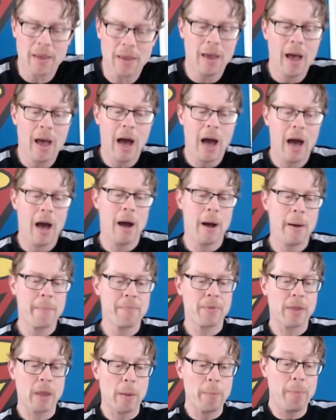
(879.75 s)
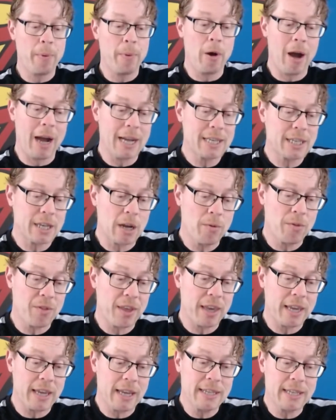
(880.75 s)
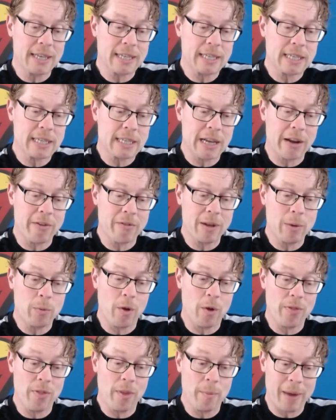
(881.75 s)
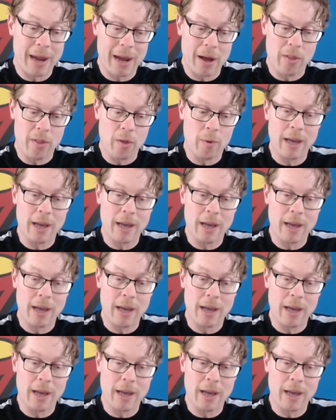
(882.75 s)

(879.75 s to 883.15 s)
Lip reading: But I don't think you necessarily want them out of the way.